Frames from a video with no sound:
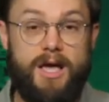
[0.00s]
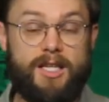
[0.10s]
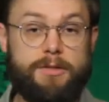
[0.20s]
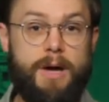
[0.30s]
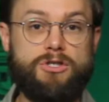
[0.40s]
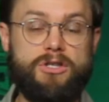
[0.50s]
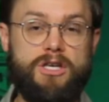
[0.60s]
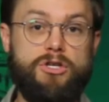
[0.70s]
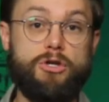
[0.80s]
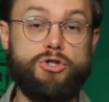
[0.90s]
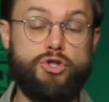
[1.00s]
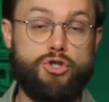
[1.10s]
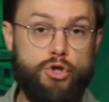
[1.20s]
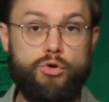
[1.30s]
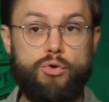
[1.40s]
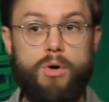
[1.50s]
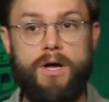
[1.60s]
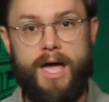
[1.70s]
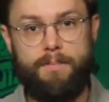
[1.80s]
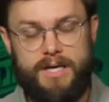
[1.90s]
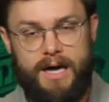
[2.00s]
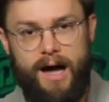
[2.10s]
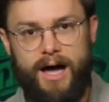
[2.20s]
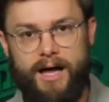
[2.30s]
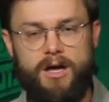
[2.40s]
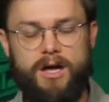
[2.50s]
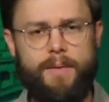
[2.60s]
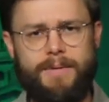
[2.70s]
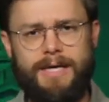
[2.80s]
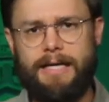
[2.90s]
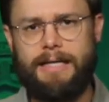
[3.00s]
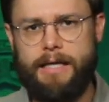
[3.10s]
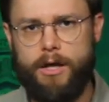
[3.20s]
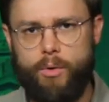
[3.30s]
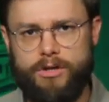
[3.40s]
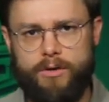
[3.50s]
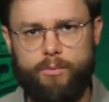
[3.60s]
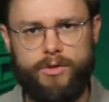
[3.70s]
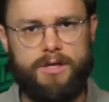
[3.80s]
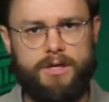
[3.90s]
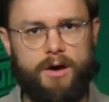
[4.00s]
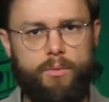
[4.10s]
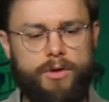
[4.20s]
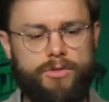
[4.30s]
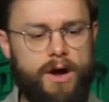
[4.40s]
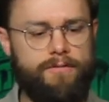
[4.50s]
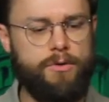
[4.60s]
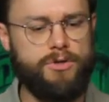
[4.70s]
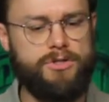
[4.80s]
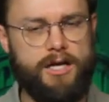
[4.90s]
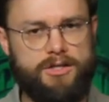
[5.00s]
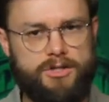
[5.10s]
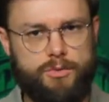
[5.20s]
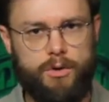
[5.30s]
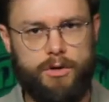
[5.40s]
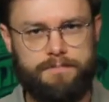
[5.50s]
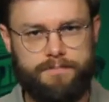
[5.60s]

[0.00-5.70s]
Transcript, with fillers: especially in year two and beyond, coming in a lot lower than what the, uh, what the revenue projections were